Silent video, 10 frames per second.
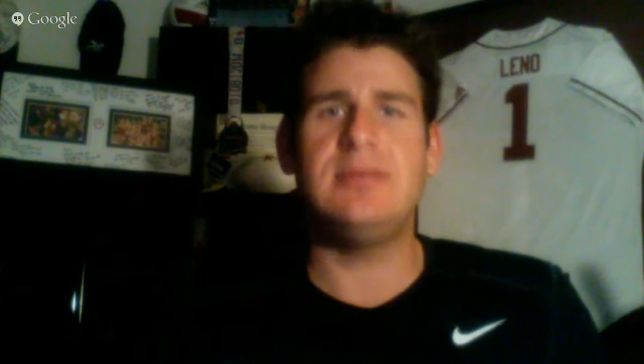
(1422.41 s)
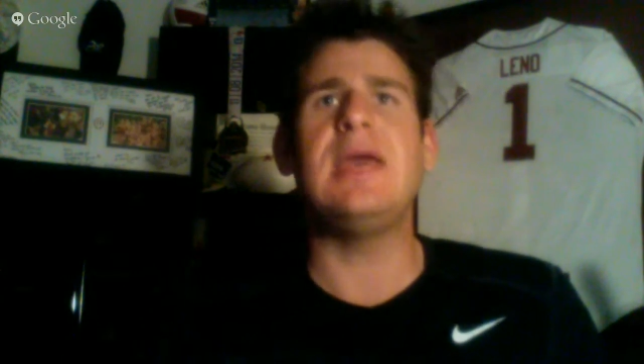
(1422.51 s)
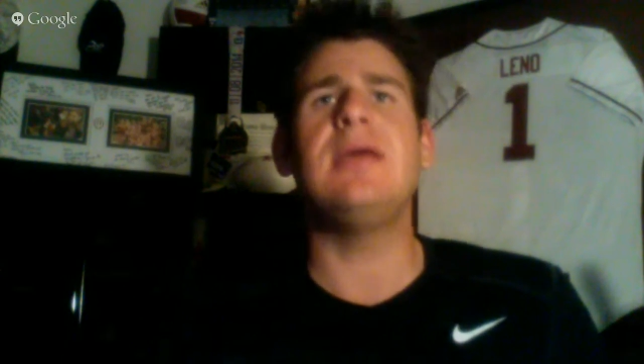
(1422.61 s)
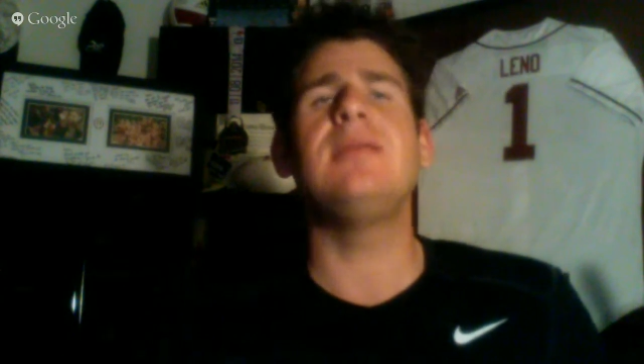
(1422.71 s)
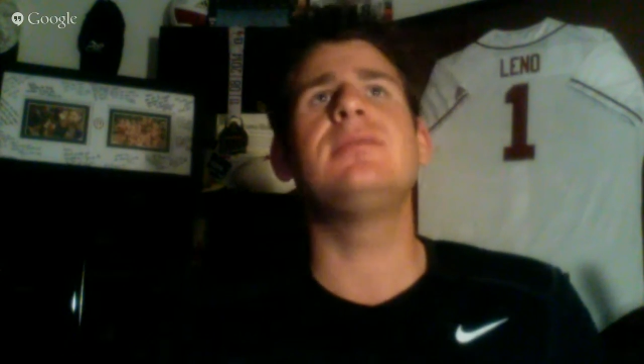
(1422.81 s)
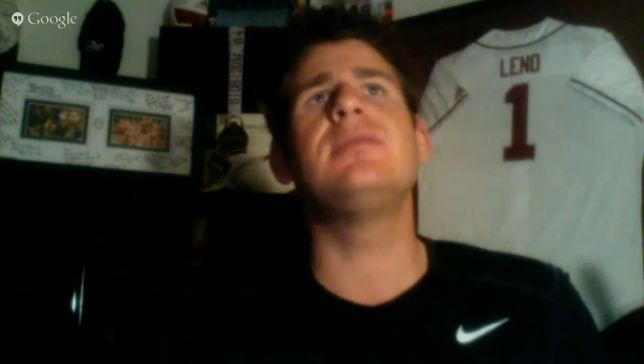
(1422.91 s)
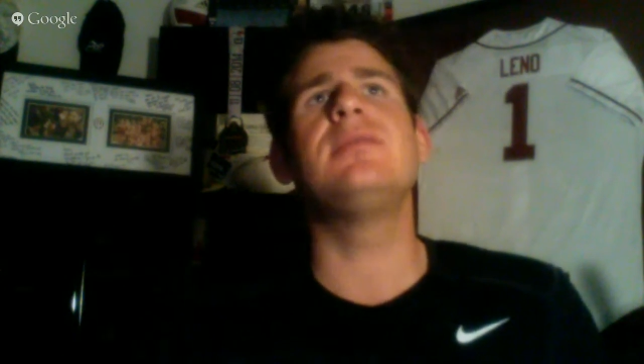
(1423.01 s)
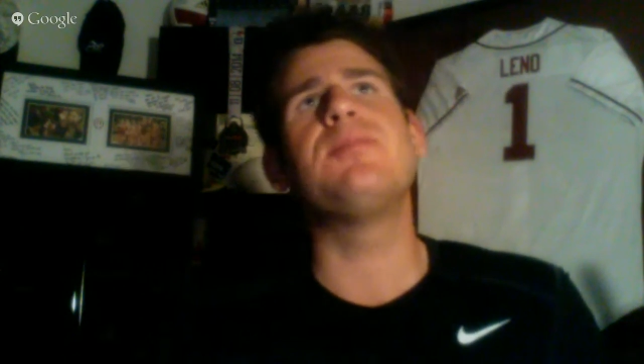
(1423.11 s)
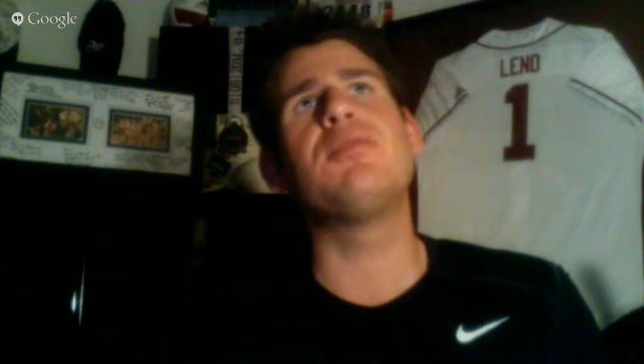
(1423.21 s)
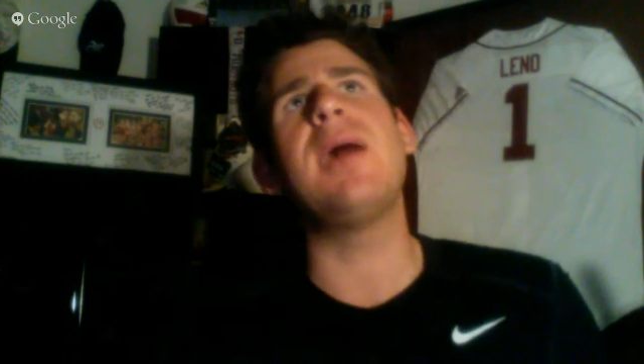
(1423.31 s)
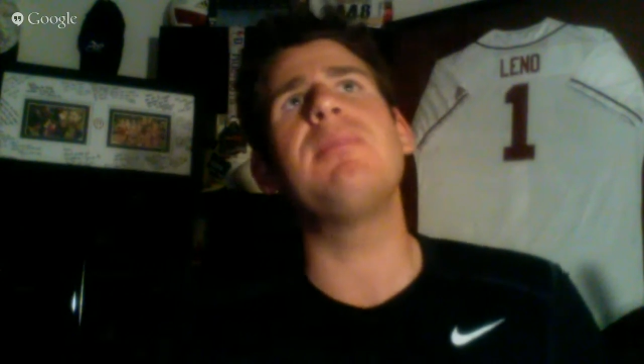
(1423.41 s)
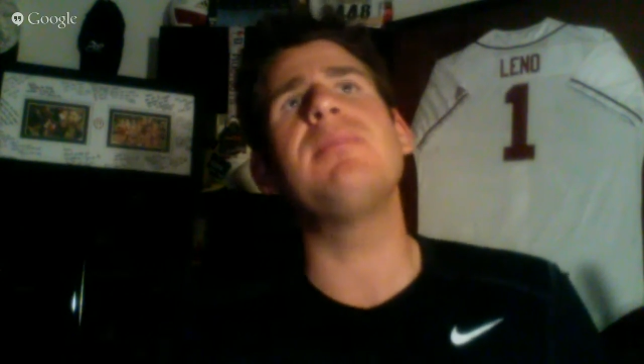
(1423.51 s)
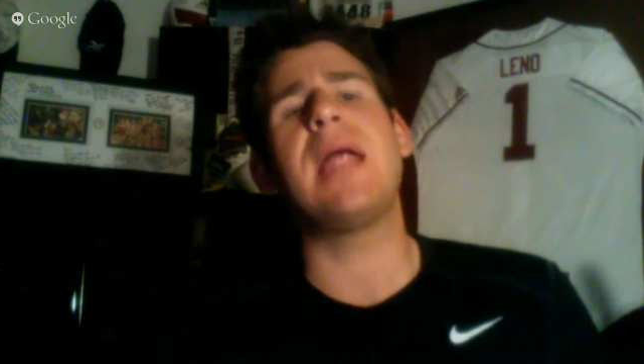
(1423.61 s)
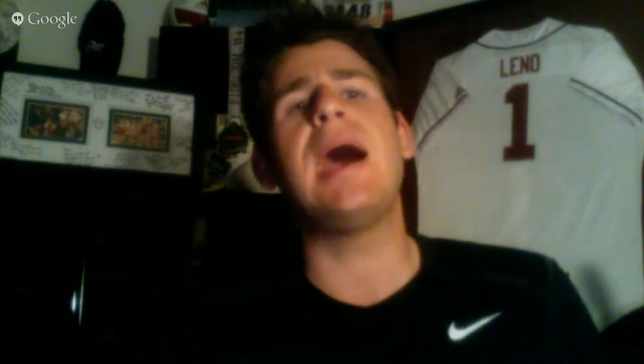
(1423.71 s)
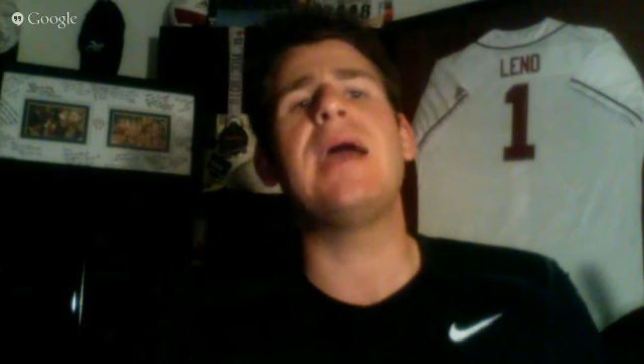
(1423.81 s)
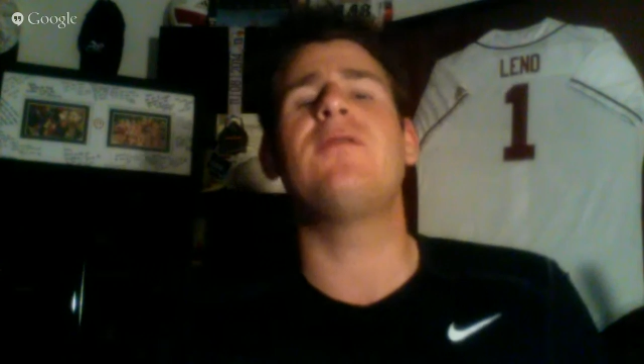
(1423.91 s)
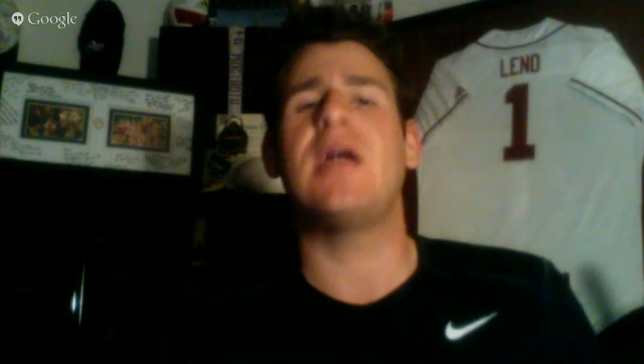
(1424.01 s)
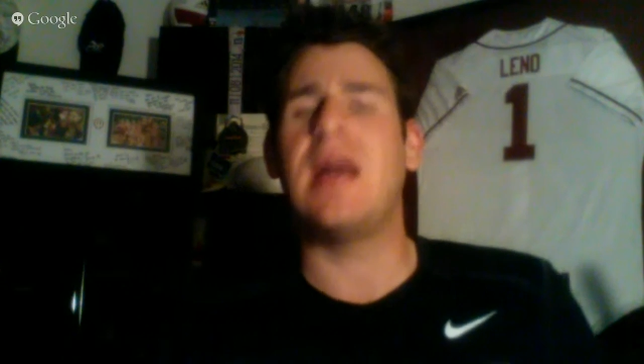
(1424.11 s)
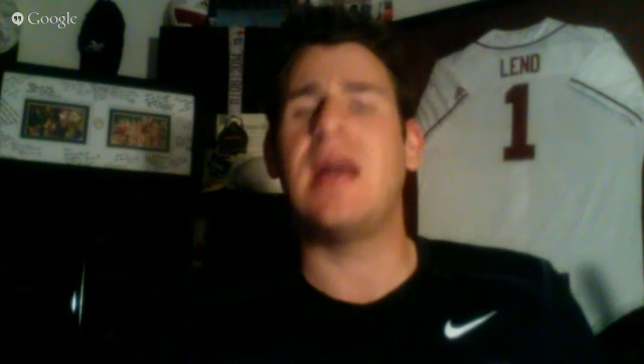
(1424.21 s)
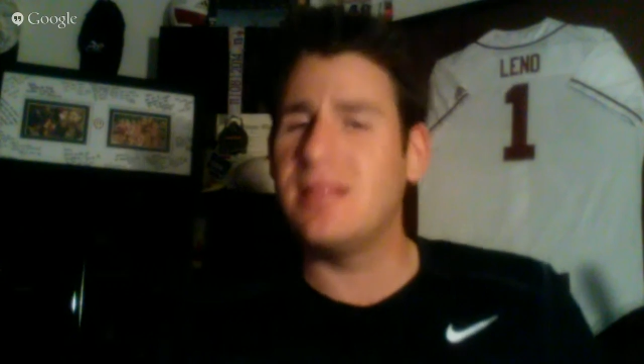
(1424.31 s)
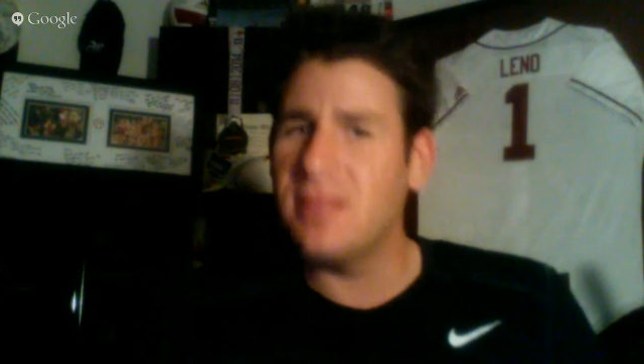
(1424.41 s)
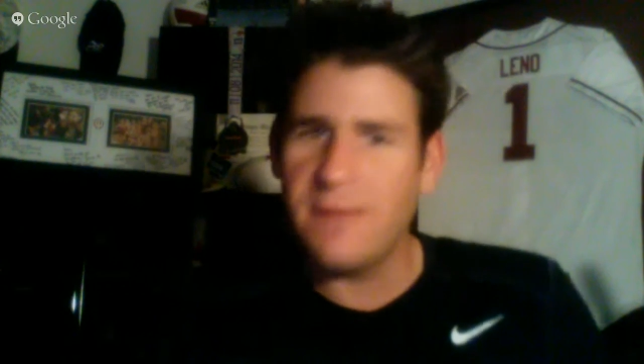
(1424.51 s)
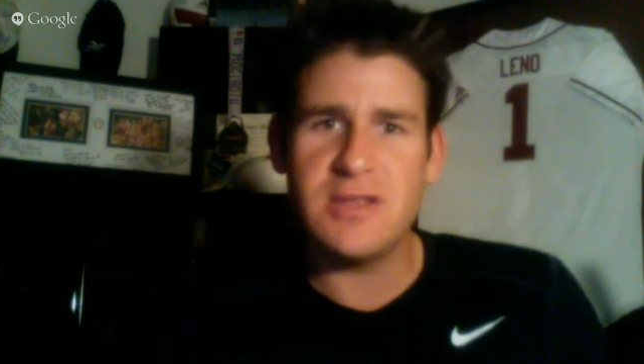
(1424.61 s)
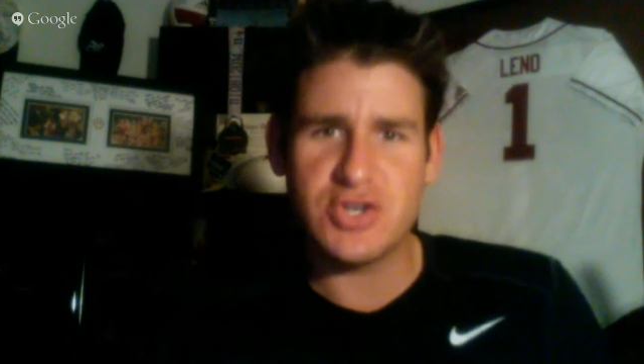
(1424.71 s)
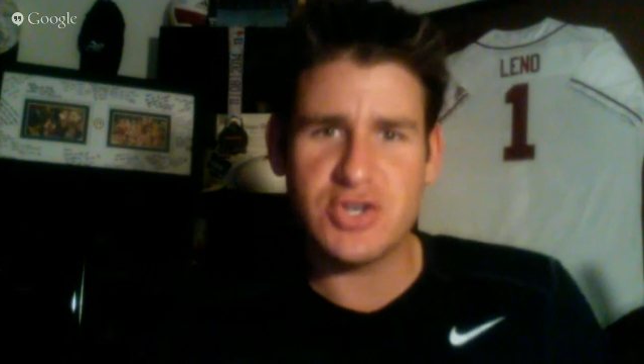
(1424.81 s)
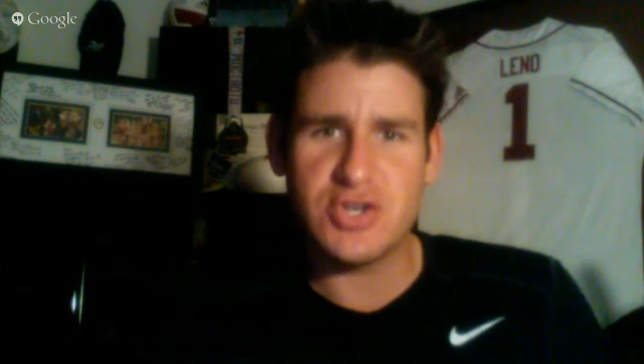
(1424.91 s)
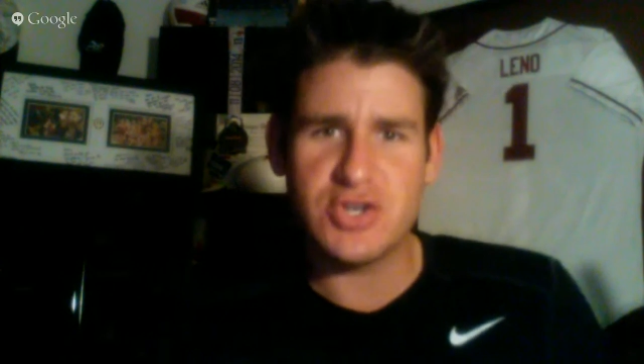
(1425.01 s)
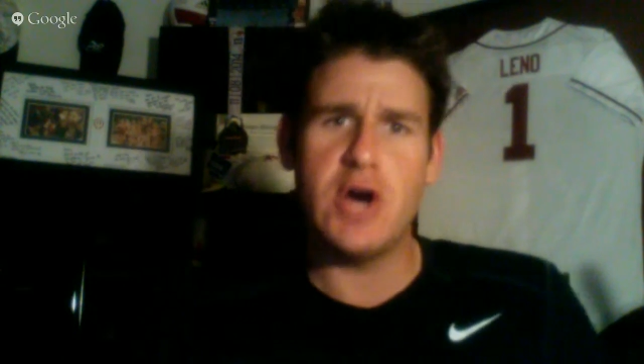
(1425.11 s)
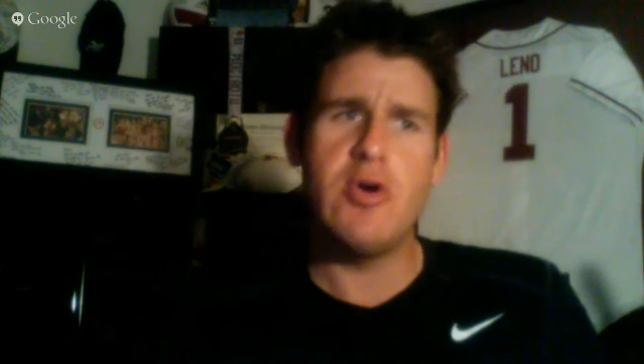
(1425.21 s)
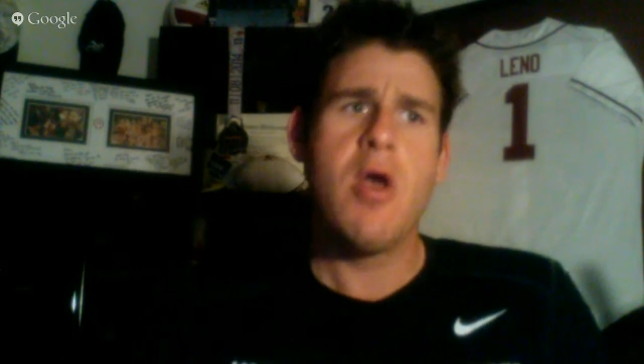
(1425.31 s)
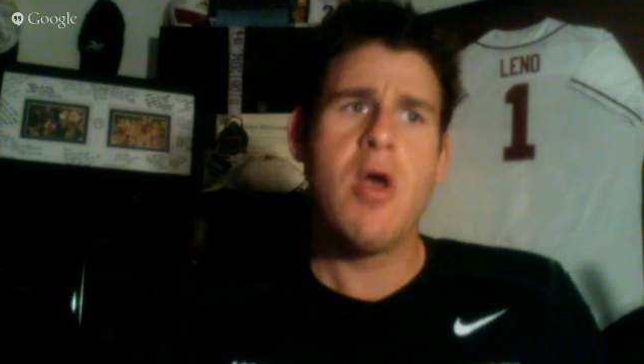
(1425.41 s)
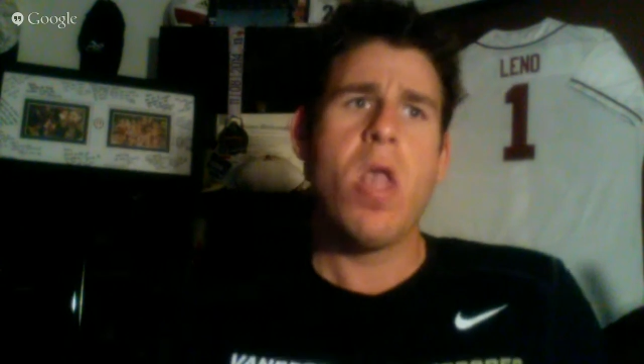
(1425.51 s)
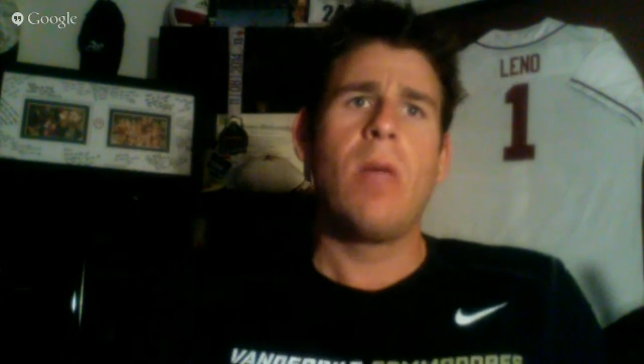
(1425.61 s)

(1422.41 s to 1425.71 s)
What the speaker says: The problem that I have, and I love this show,